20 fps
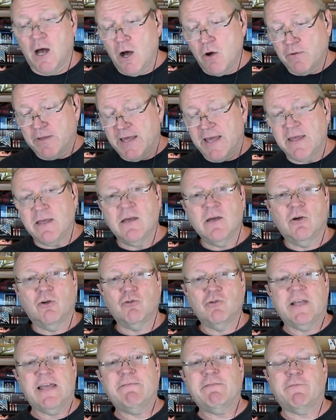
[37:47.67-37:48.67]
Okay,
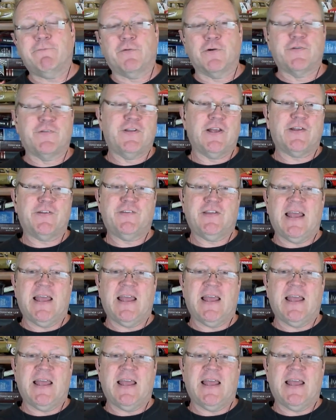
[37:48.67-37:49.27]
leave it for 6